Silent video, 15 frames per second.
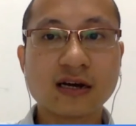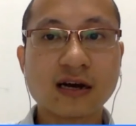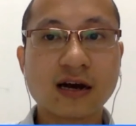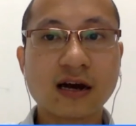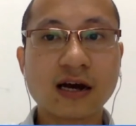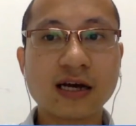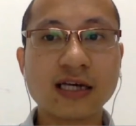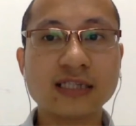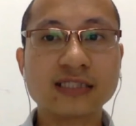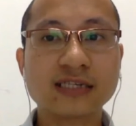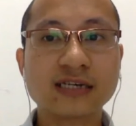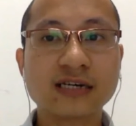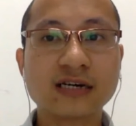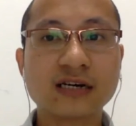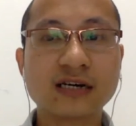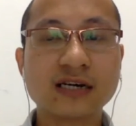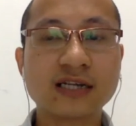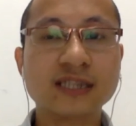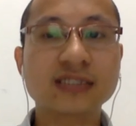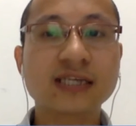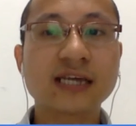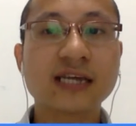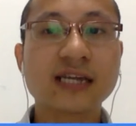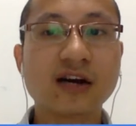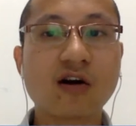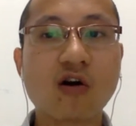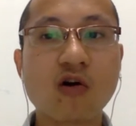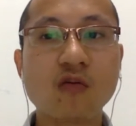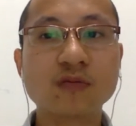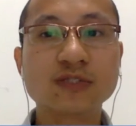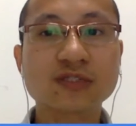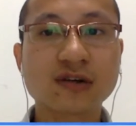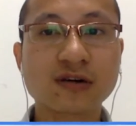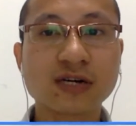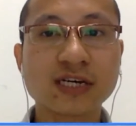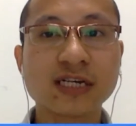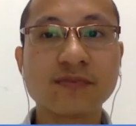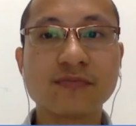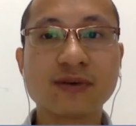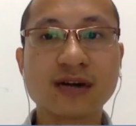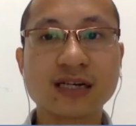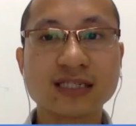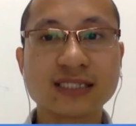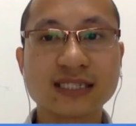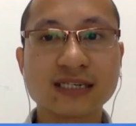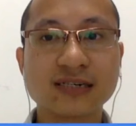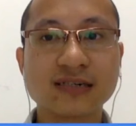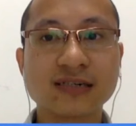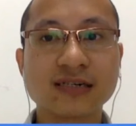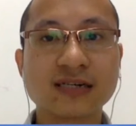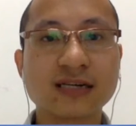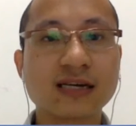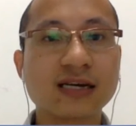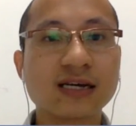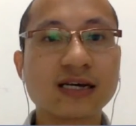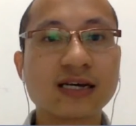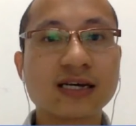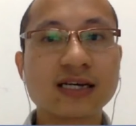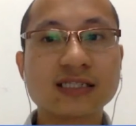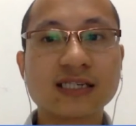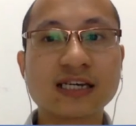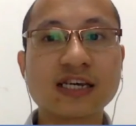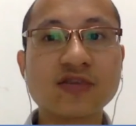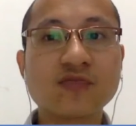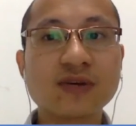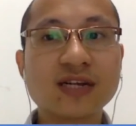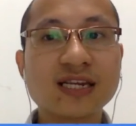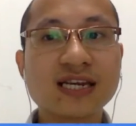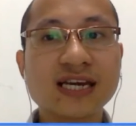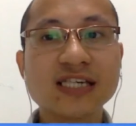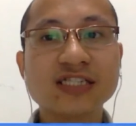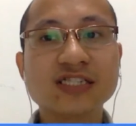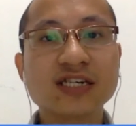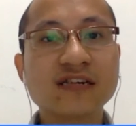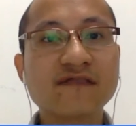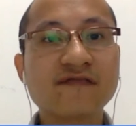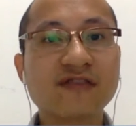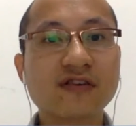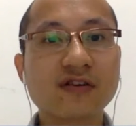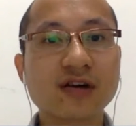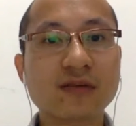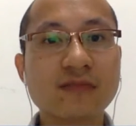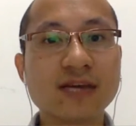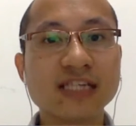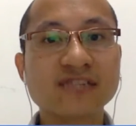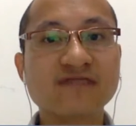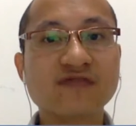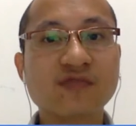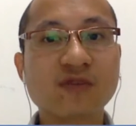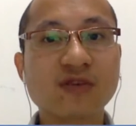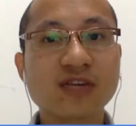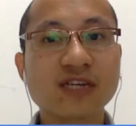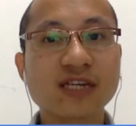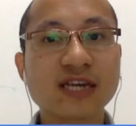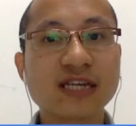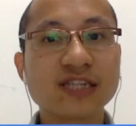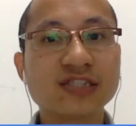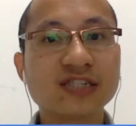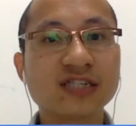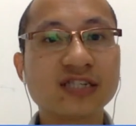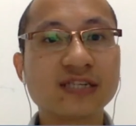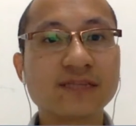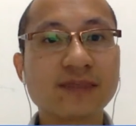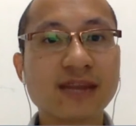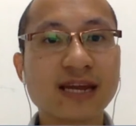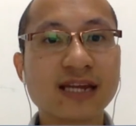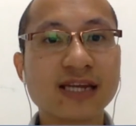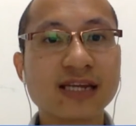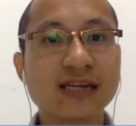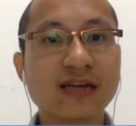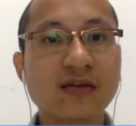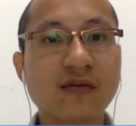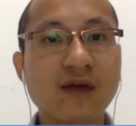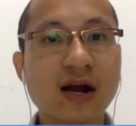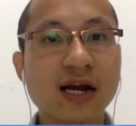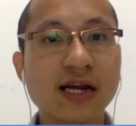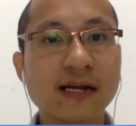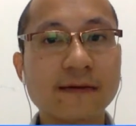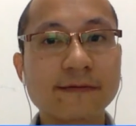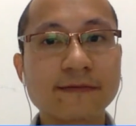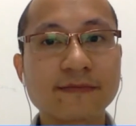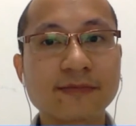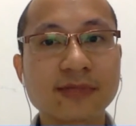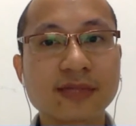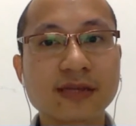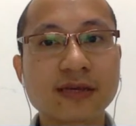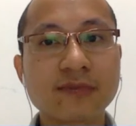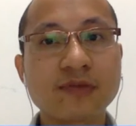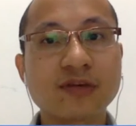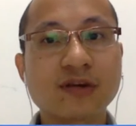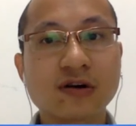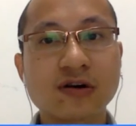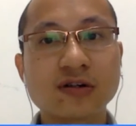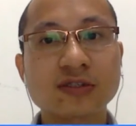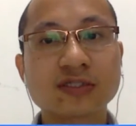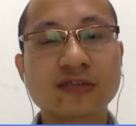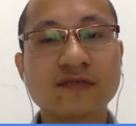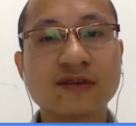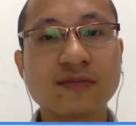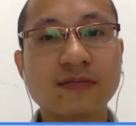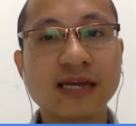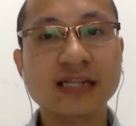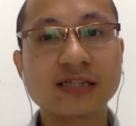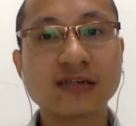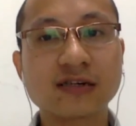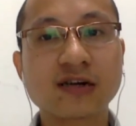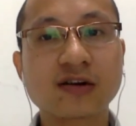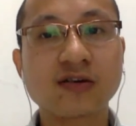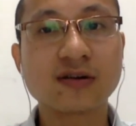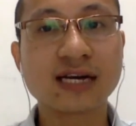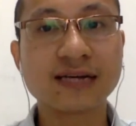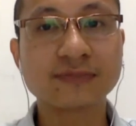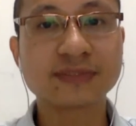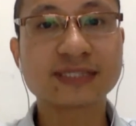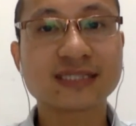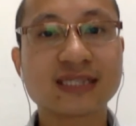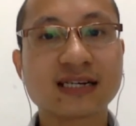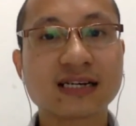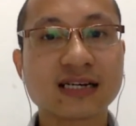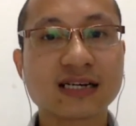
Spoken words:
It's in the home soil in Brazil. It's a humiliation for a best footballing nation in the planet. Why? Because of the mental collapse.